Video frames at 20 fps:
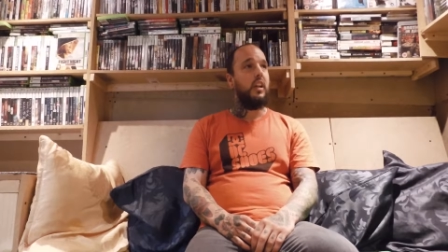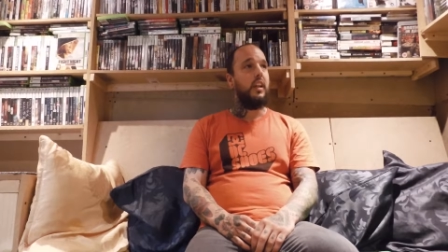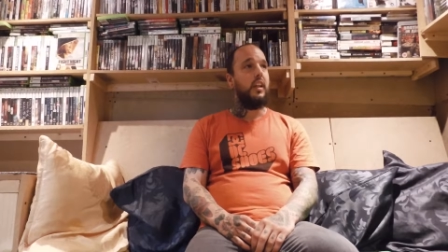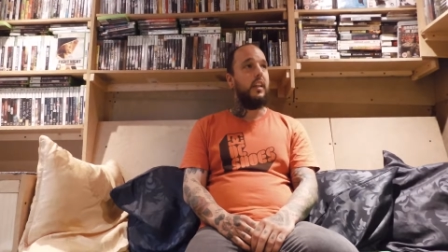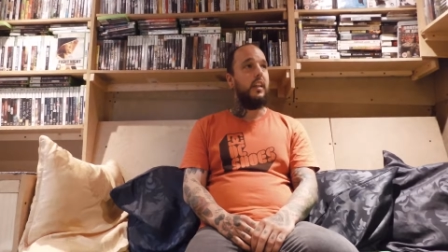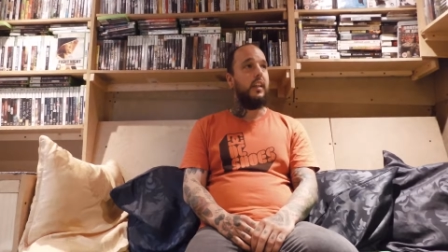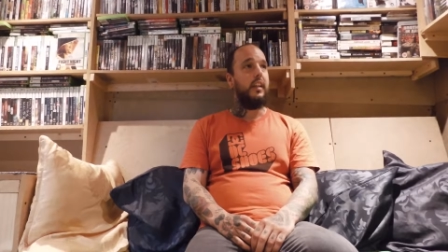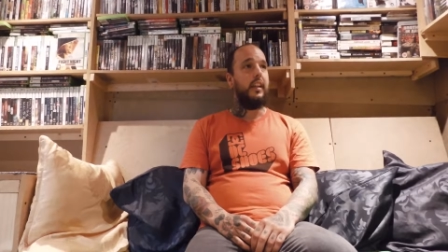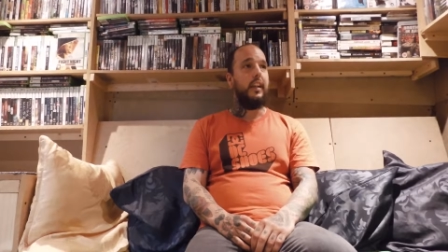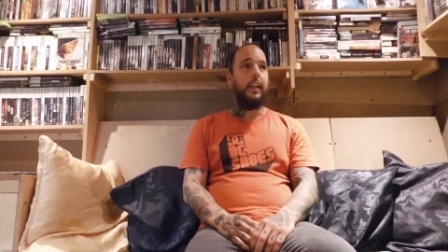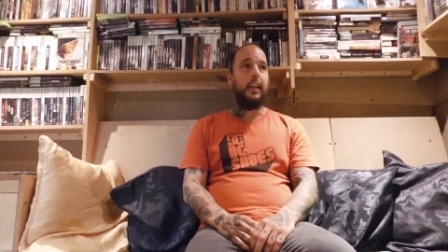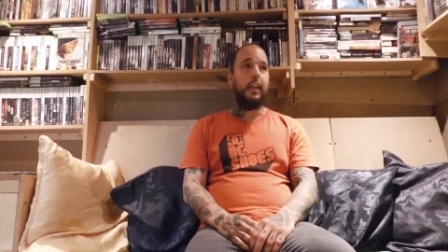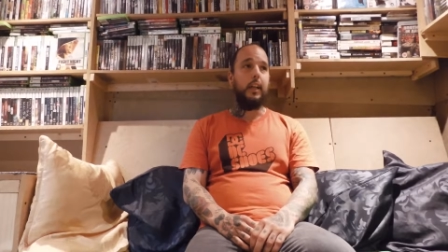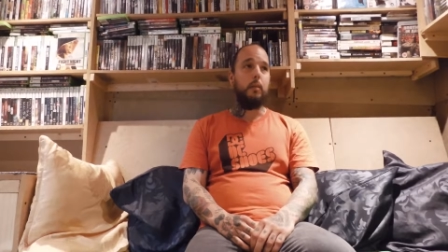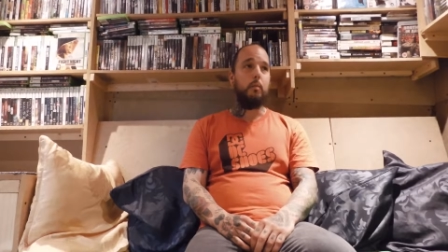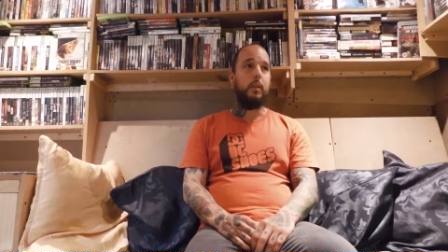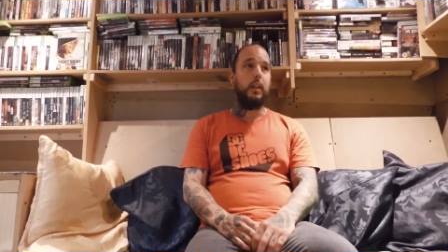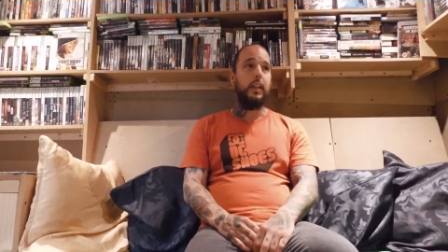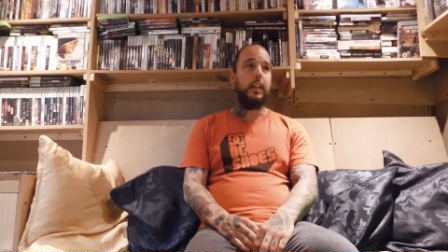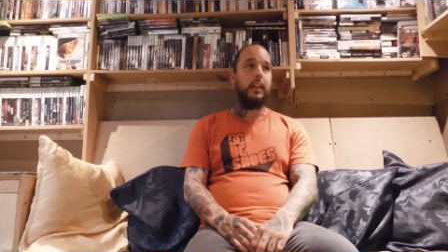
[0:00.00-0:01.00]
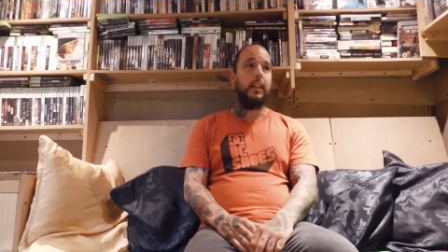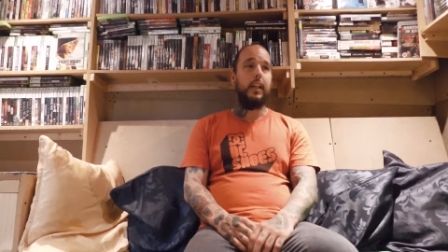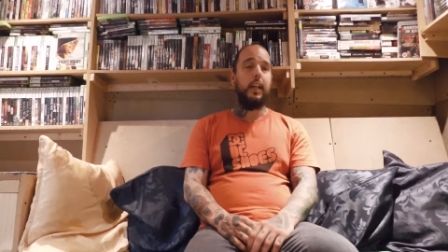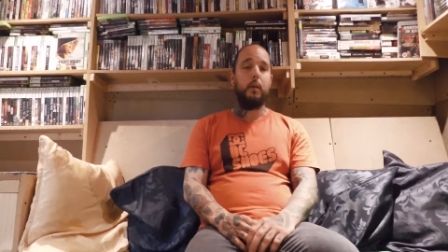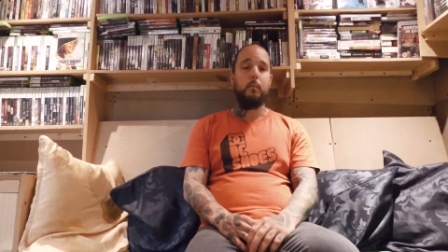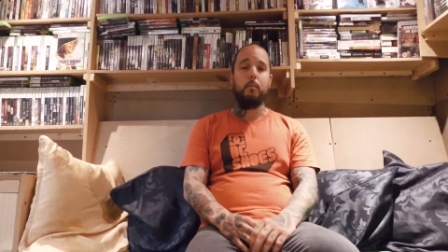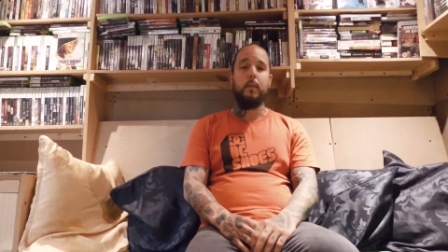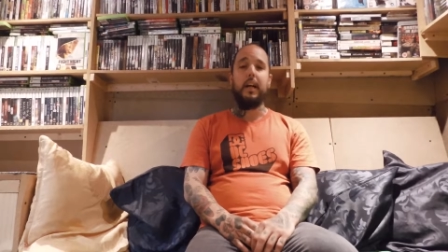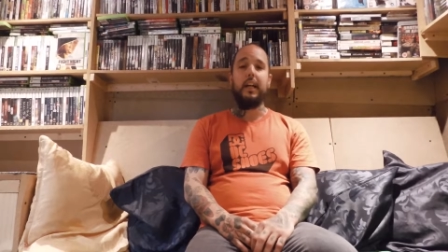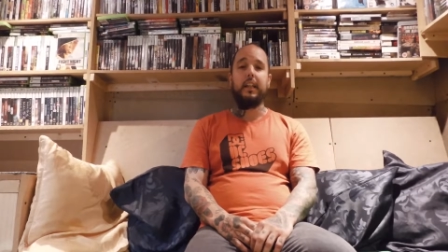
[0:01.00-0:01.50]
that yeah he played the
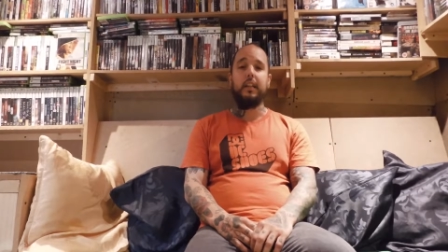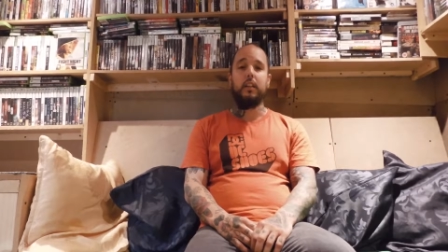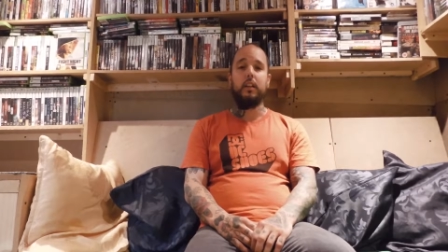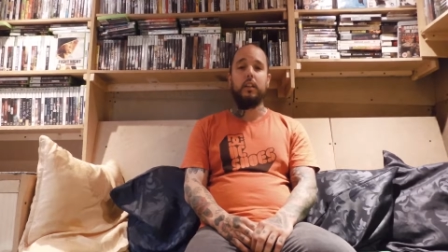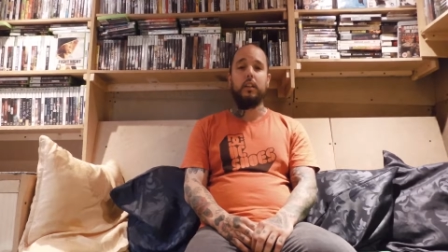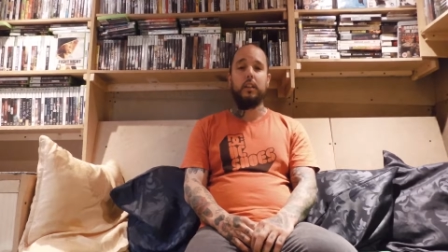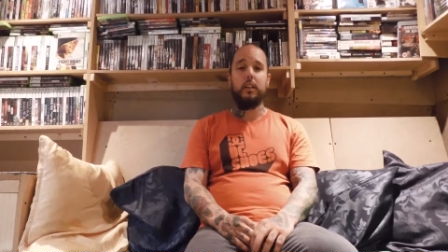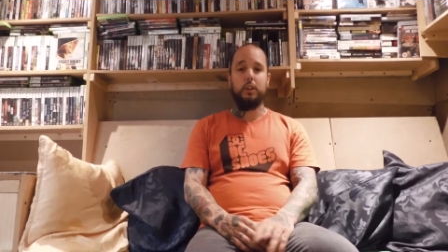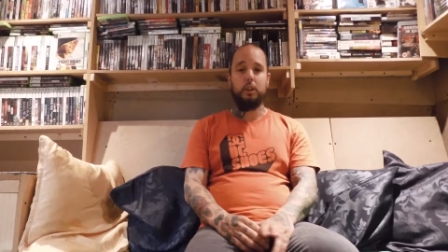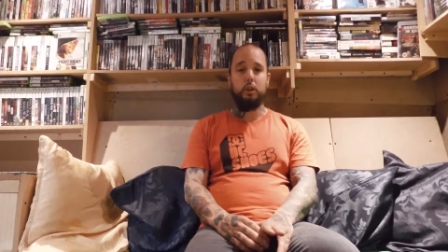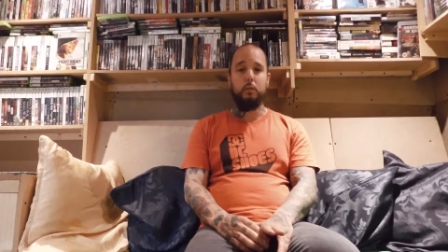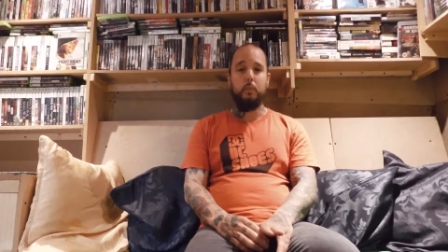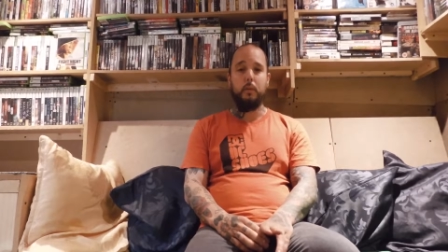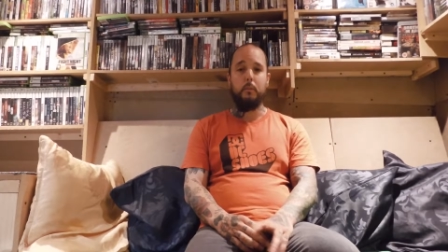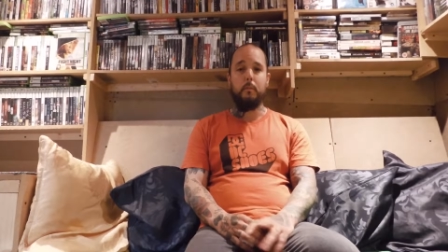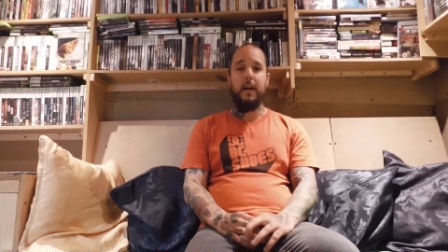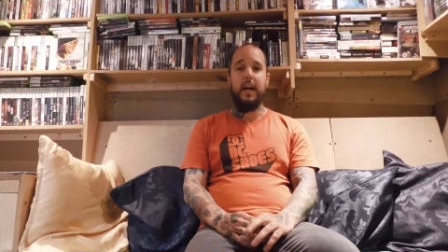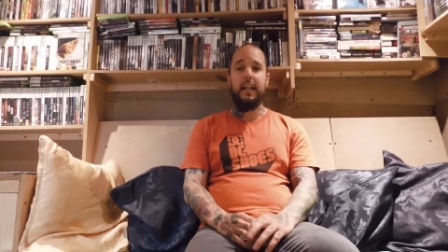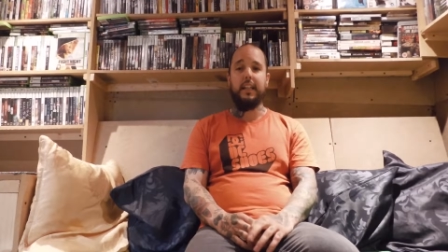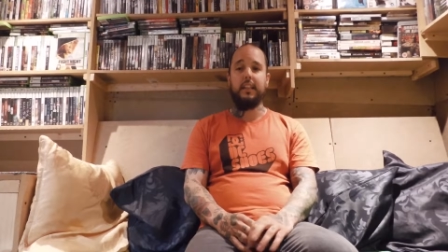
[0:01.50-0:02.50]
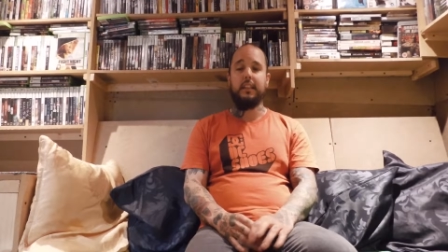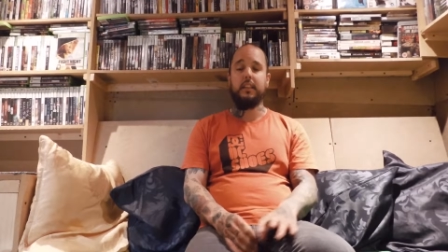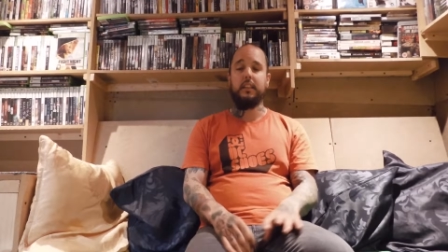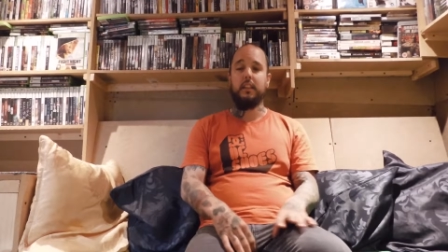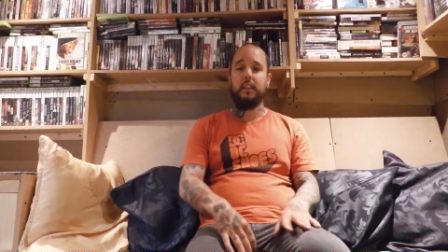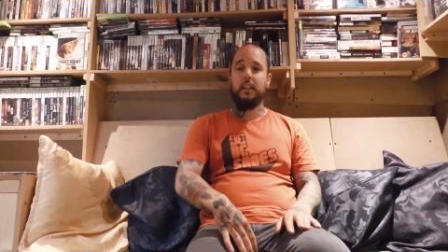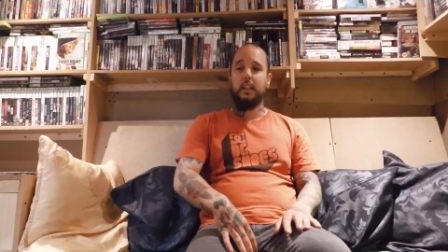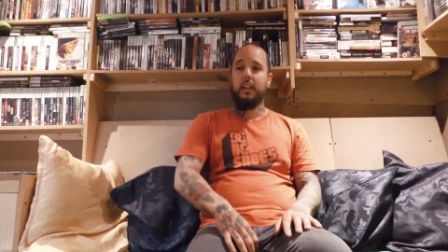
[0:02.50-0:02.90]
game Manhunt, it should be banned,